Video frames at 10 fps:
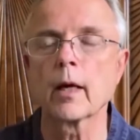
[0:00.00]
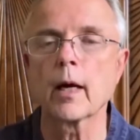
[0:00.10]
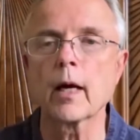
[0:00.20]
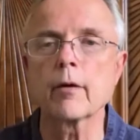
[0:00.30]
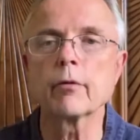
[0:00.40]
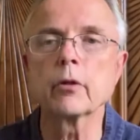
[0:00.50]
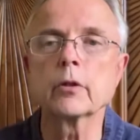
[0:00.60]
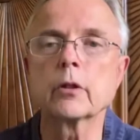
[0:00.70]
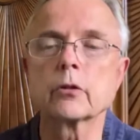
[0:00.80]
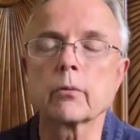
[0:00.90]
I have
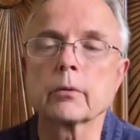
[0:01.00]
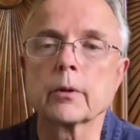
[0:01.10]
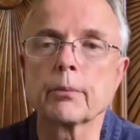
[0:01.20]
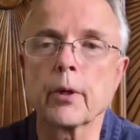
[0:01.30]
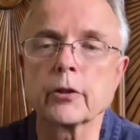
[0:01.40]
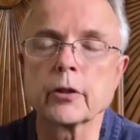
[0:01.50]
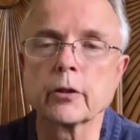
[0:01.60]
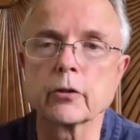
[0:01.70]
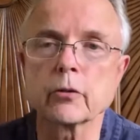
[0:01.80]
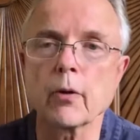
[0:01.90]
heard this depression
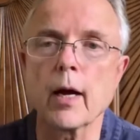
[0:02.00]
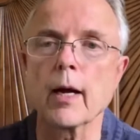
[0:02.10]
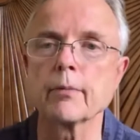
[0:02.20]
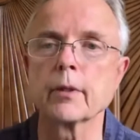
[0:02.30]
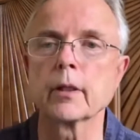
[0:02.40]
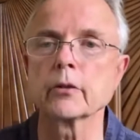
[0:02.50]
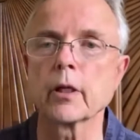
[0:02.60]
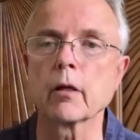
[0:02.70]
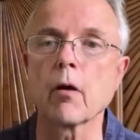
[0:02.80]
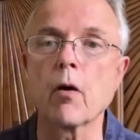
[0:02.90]
described as
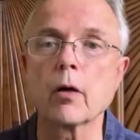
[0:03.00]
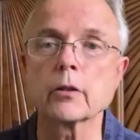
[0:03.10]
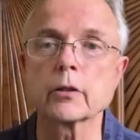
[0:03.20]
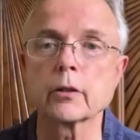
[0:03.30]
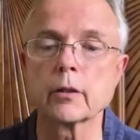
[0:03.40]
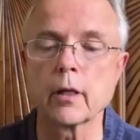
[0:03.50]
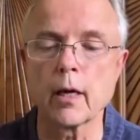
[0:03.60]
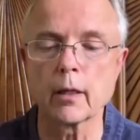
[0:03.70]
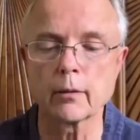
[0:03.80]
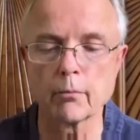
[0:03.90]
a loss
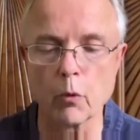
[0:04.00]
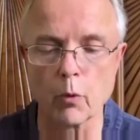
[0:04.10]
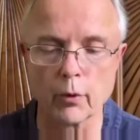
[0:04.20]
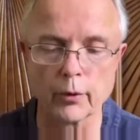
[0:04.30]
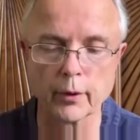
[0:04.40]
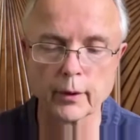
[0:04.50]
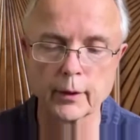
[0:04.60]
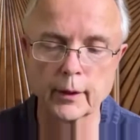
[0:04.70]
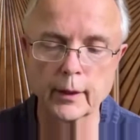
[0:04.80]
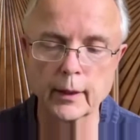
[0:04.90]
not mourned.
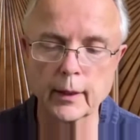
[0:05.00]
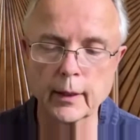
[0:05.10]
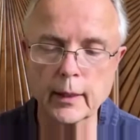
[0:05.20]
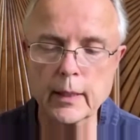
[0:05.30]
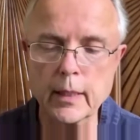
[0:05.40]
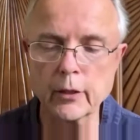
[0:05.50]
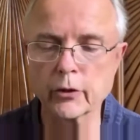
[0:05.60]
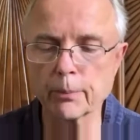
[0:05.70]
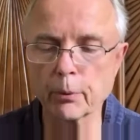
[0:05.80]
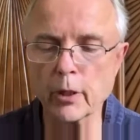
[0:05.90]
Is
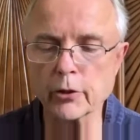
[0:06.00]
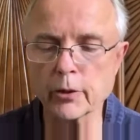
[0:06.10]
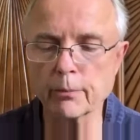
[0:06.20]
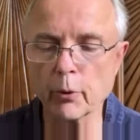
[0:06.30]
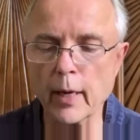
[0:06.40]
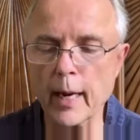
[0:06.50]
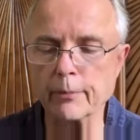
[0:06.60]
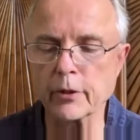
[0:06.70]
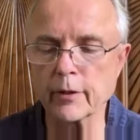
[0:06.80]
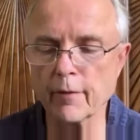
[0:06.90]
depression
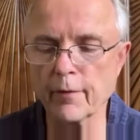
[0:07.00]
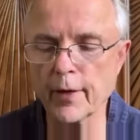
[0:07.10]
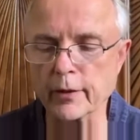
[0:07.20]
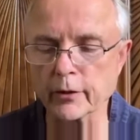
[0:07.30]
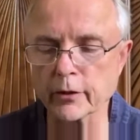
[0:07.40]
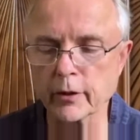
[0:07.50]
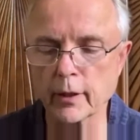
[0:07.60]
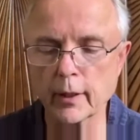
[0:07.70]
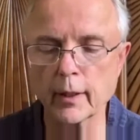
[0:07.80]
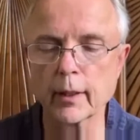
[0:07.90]
perhaps a defense
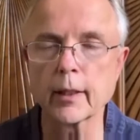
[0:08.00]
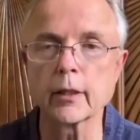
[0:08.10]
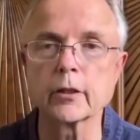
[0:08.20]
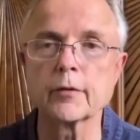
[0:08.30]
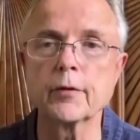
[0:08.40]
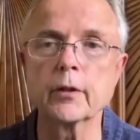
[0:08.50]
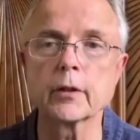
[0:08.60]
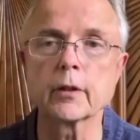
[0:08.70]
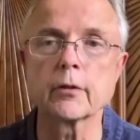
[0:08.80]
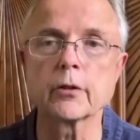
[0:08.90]
against
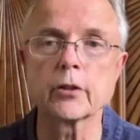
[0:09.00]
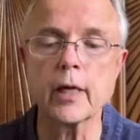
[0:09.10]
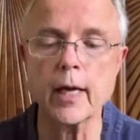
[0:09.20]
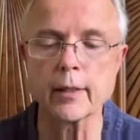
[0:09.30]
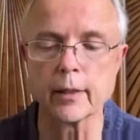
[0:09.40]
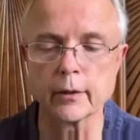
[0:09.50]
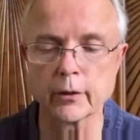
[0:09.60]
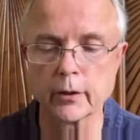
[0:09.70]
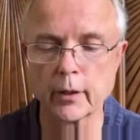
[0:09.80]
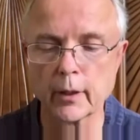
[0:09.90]
feeling the
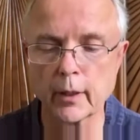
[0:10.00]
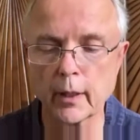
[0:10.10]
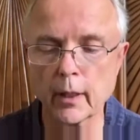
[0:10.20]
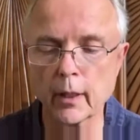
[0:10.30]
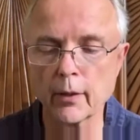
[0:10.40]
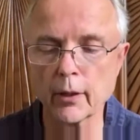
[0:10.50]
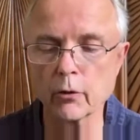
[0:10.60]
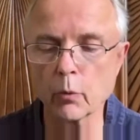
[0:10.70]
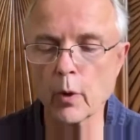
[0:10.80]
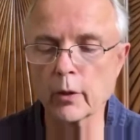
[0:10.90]
sadness that
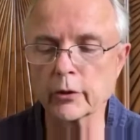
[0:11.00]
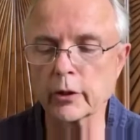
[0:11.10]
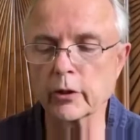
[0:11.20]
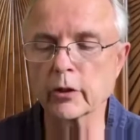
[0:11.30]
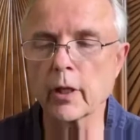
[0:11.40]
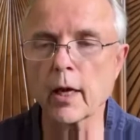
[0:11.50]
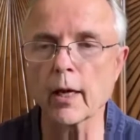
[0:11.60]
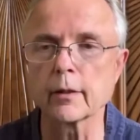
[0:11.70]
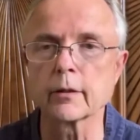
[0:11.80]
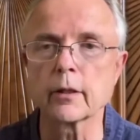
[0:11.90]
dwells
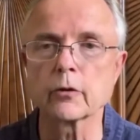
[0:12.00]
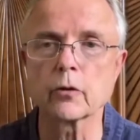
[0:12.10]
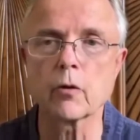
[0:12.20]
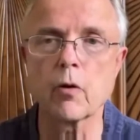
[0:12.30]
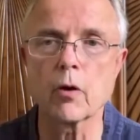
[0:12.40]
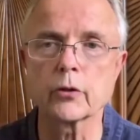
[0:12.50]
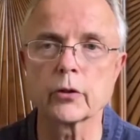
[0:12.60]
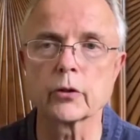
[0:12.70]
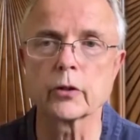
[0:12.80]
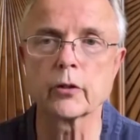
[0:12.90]
inside such
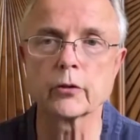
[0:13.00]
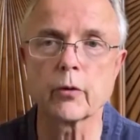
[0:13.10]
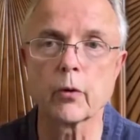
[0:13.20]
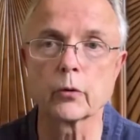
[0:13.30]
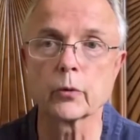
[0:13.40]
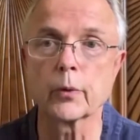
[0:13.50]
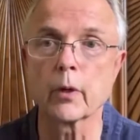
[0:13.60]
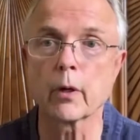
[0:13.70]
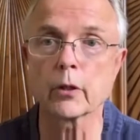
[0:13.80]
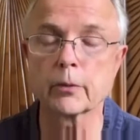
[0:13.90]
losses as those we
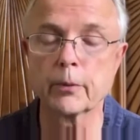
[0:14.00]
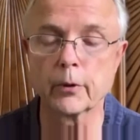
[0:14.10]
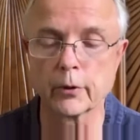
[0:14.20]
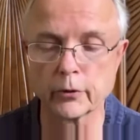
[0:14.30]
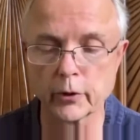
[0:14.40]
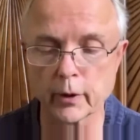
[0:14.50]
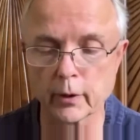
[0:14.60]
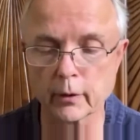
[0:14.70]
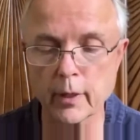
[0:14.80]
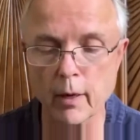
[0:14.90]
are
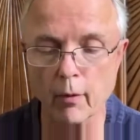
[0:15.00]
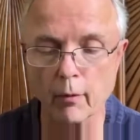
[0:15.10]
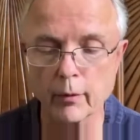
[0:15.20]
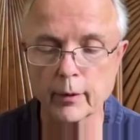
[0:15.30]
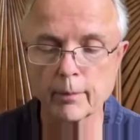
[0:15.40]
experiencing now,